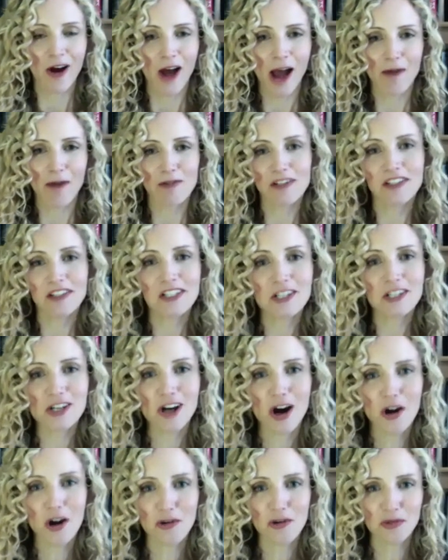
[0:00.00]
And when the
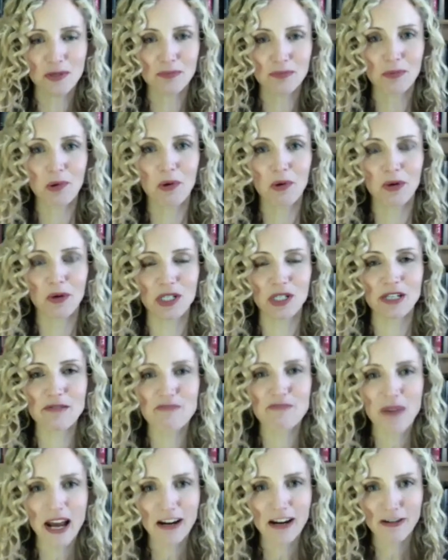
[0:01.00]
child was born, she
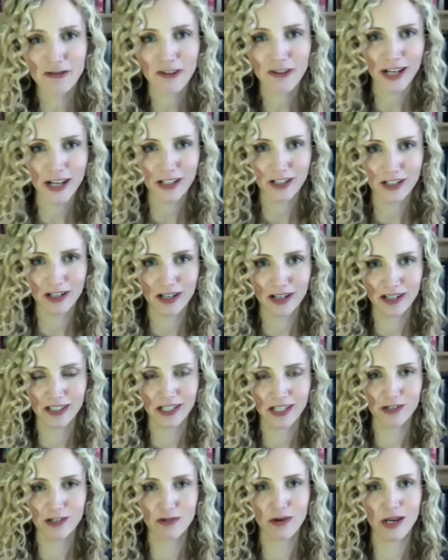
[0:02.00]
manufactured a
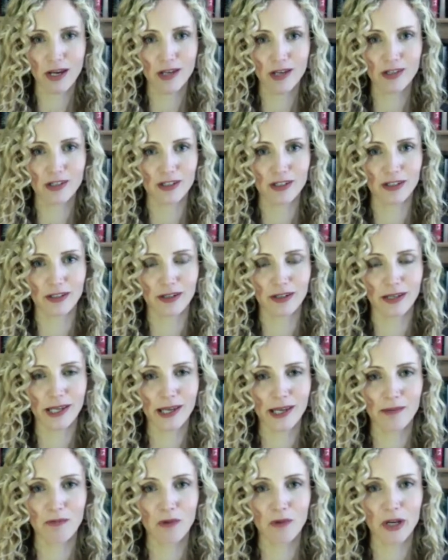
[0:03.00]
situation
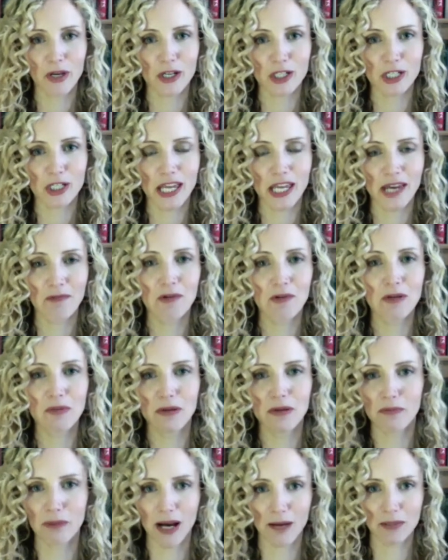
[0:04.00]
in which it would
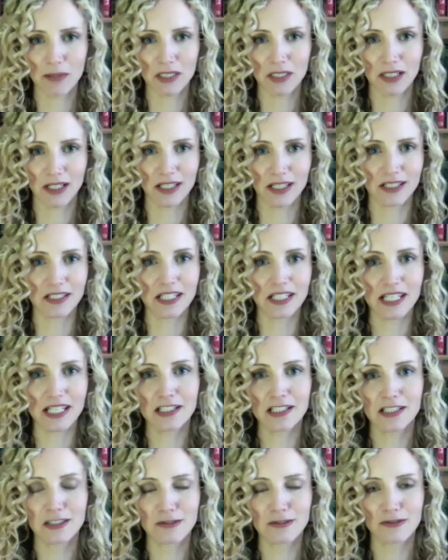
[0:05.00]
be baptized
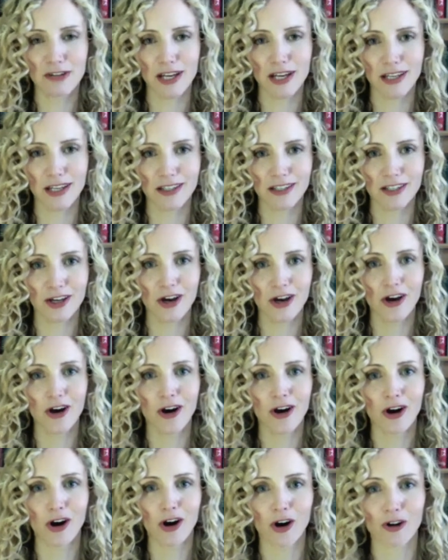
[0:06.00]
into the faith
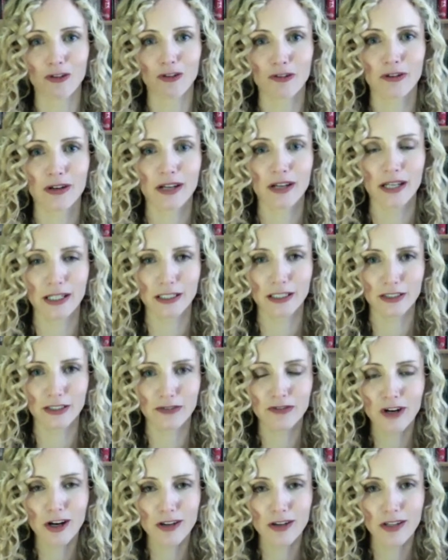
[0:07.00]
of its
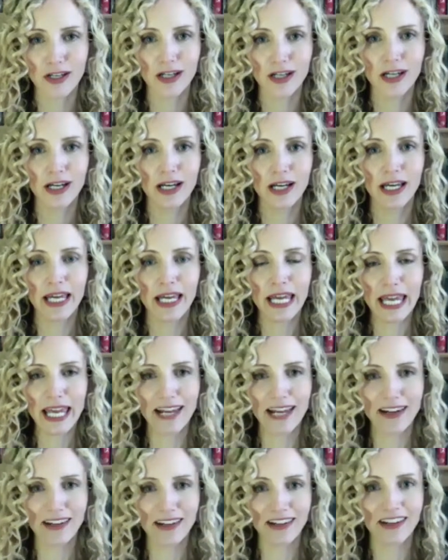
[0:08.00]
father
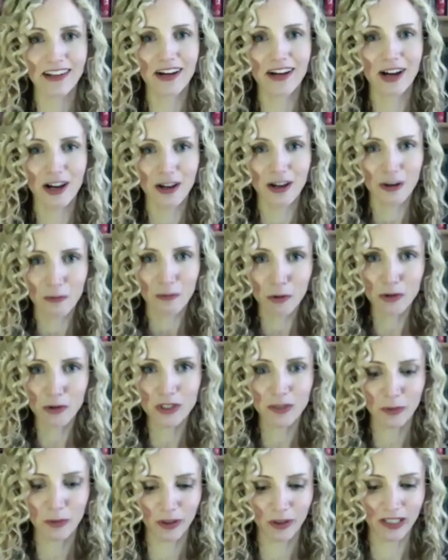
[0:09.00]
in
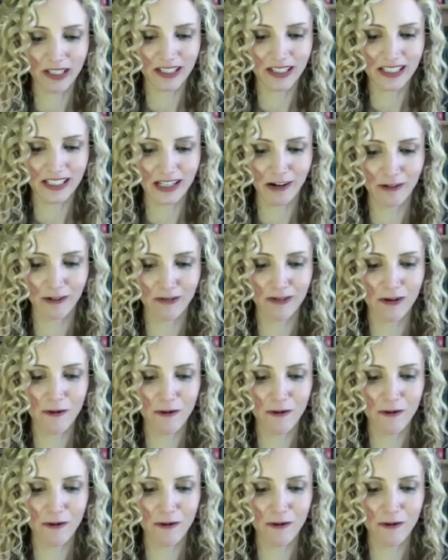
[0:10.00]
Montauban itself.